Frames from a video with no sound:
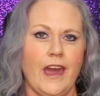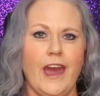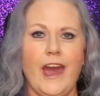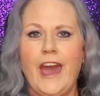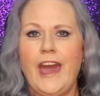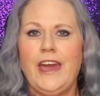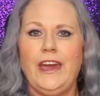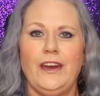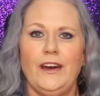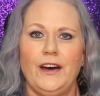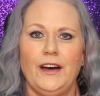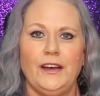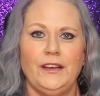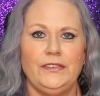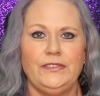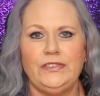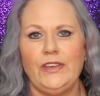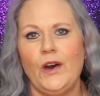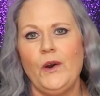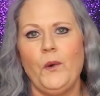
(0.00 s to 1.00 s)
Hey y'all,
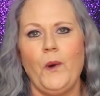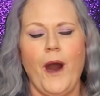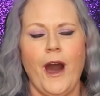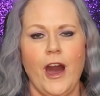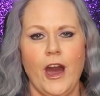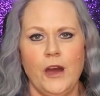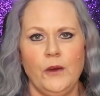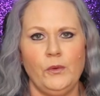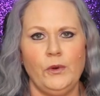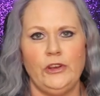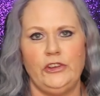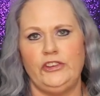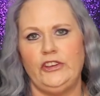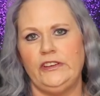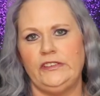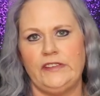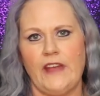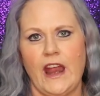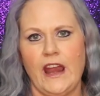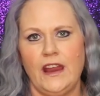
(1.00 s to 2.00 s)
so I was
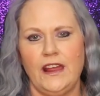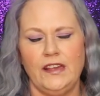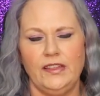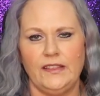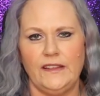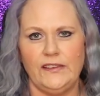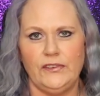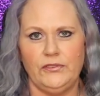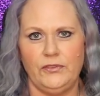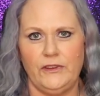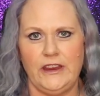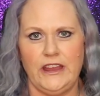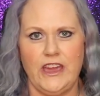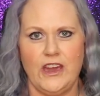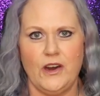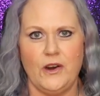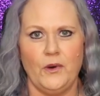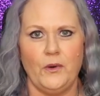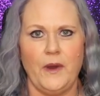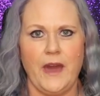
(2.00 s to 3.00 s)
just editing this
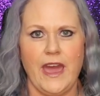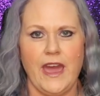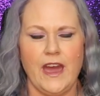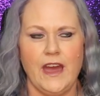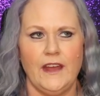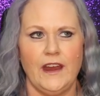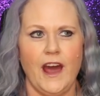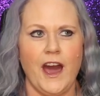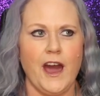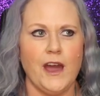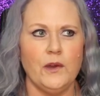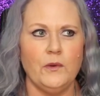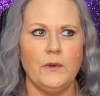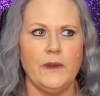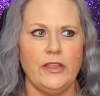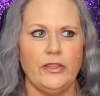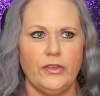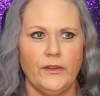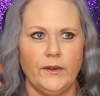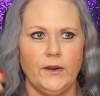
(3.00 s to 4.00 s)
video and I
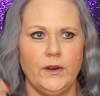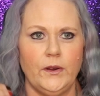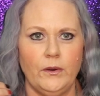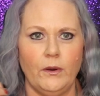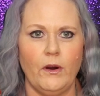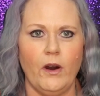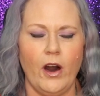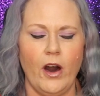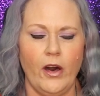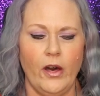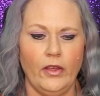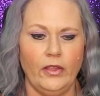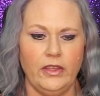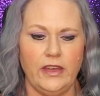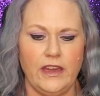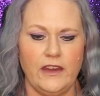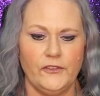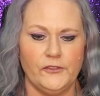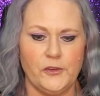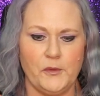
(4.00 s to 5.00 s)
went through all
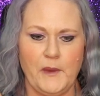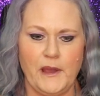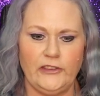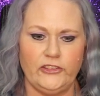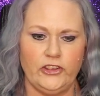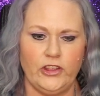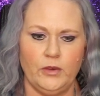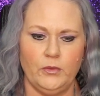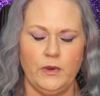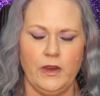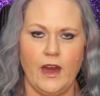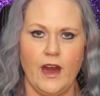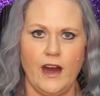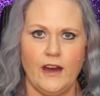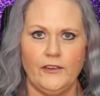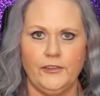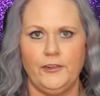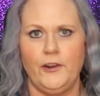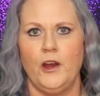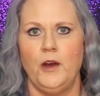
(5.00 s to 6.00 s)
the information that we
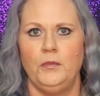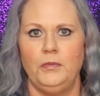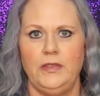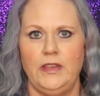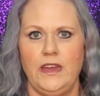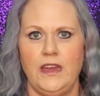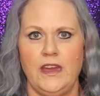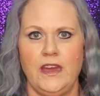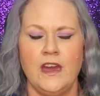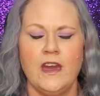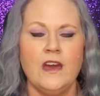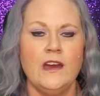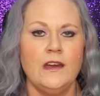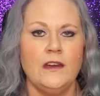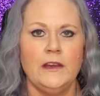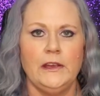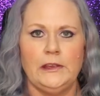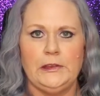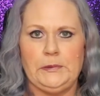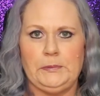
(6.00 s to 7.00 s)
got from the
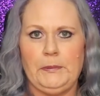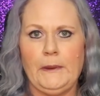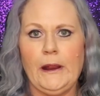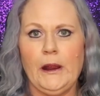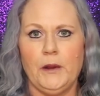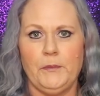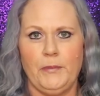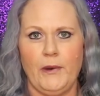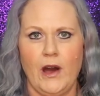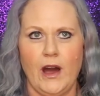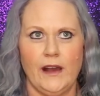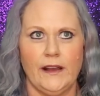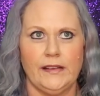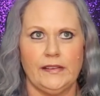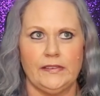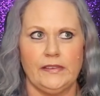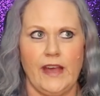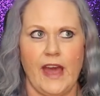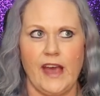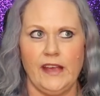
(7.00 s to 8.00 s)
Spirit
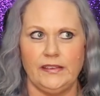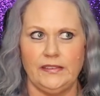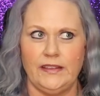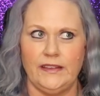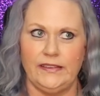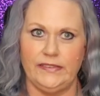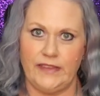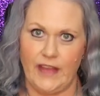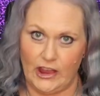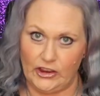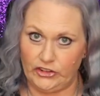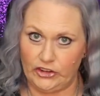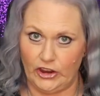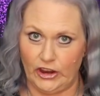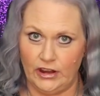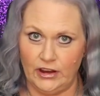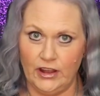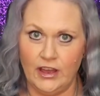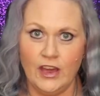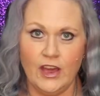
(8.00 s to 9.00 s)
Box Estes
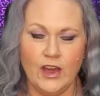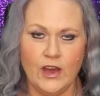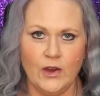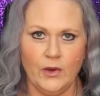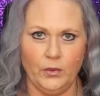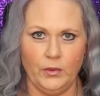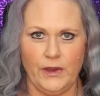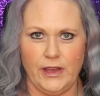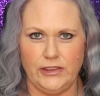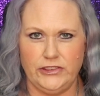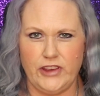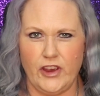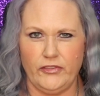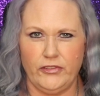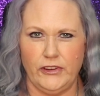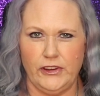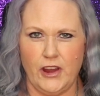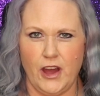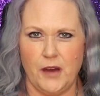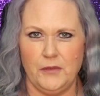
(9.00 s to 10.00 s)
session with
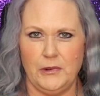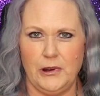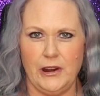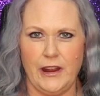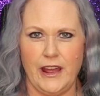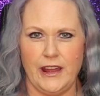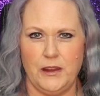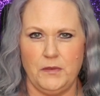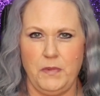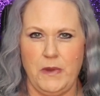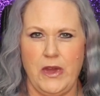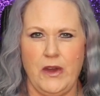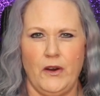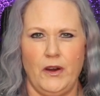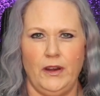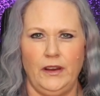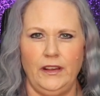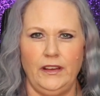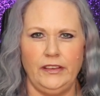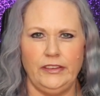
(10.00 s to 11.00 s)
Jeffrey Dahmer, and to be
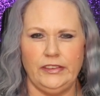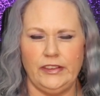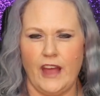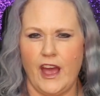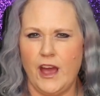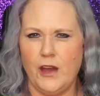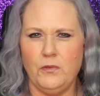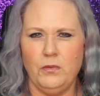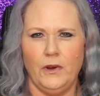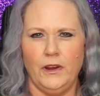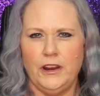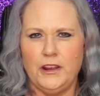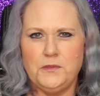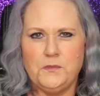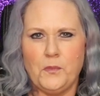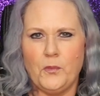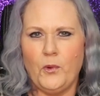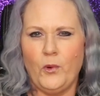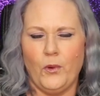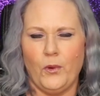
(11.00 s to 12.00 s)
honest, I wanted
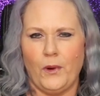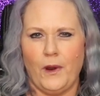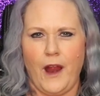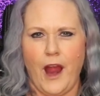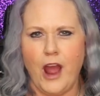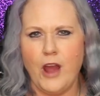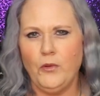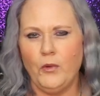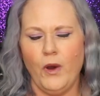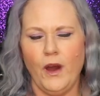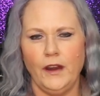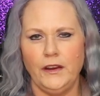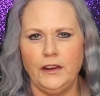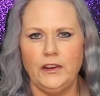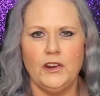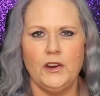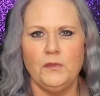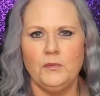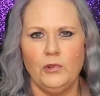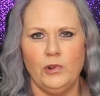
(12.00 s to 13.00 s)
more. I wanted
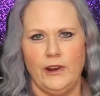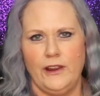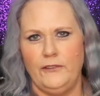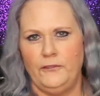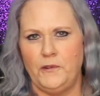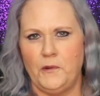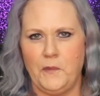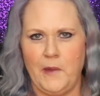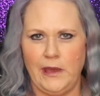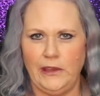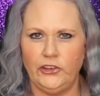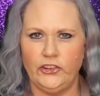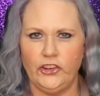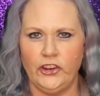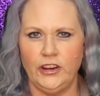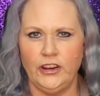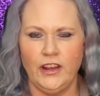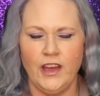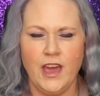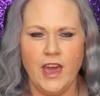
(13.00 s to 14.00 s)
to know more
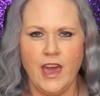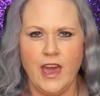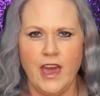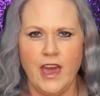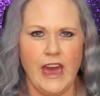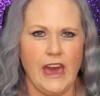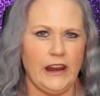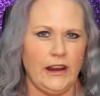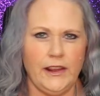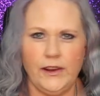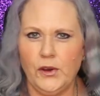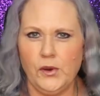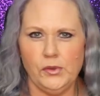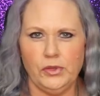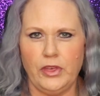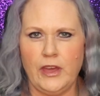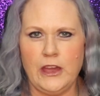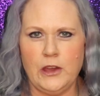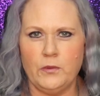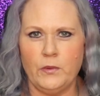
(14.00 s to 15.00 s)
information, and I
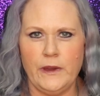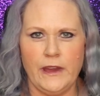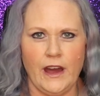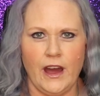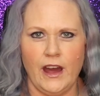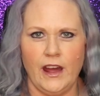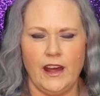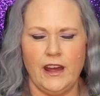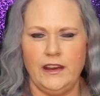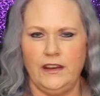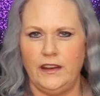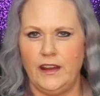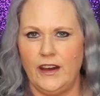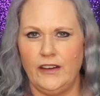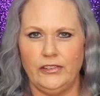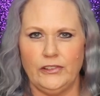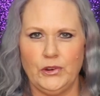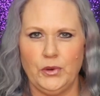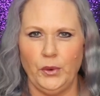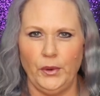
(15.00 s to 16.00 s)
don't think we got
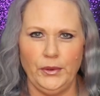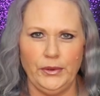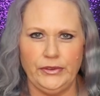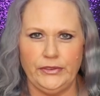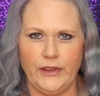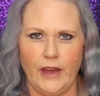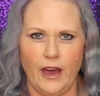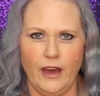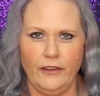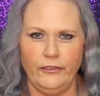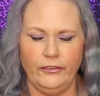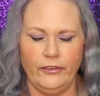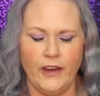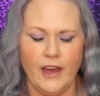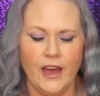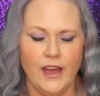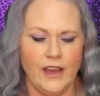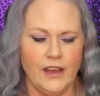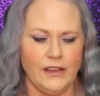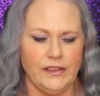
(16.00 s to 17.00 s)
enough cool stuff,
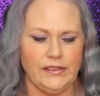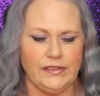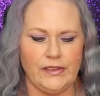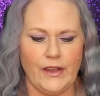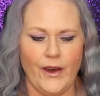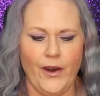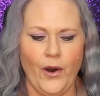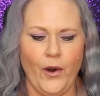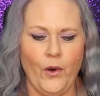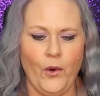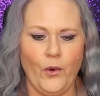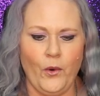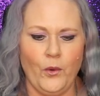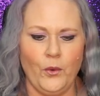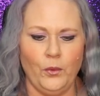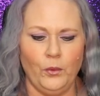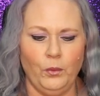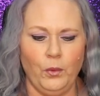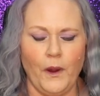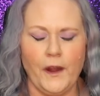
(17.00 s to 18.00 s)

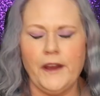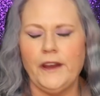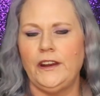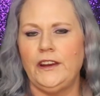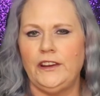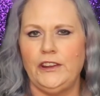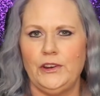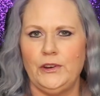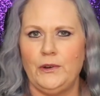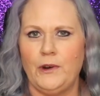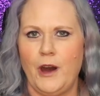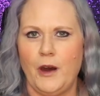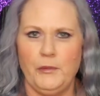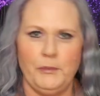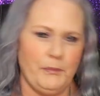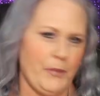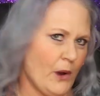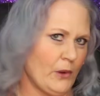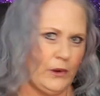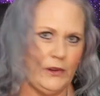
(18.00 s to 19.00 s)
so we're gonna do a
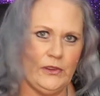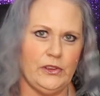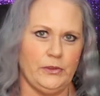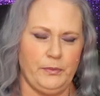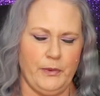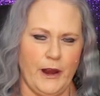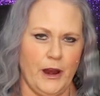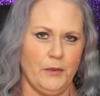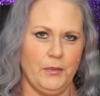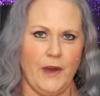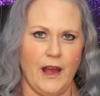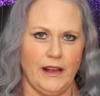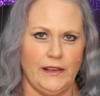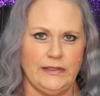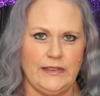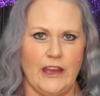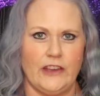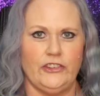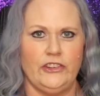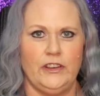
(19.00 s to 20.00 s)
bonus Spirit Box
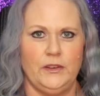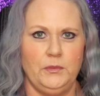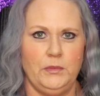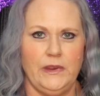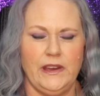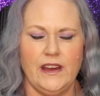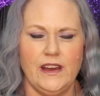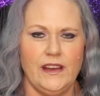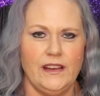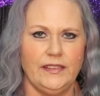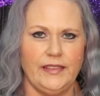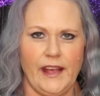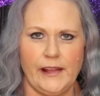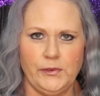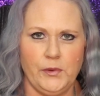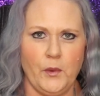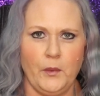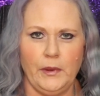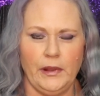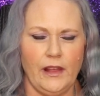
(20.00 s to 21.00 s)
session because
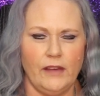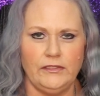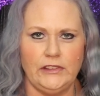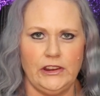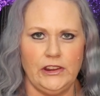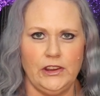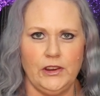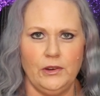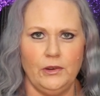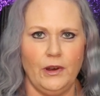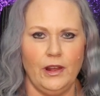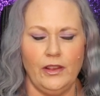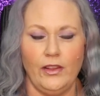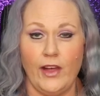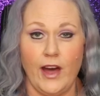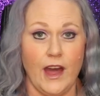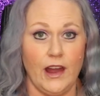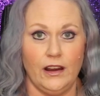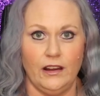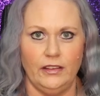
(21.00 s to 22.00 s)
that's what we love to do a
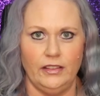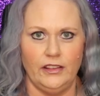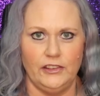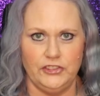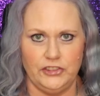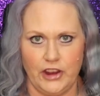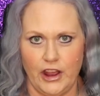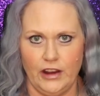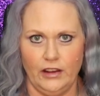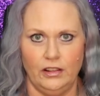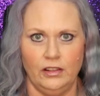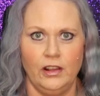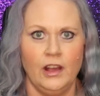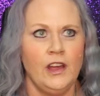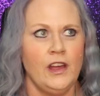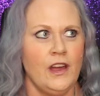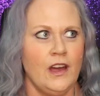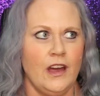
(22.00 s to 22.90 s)
lot on this channel.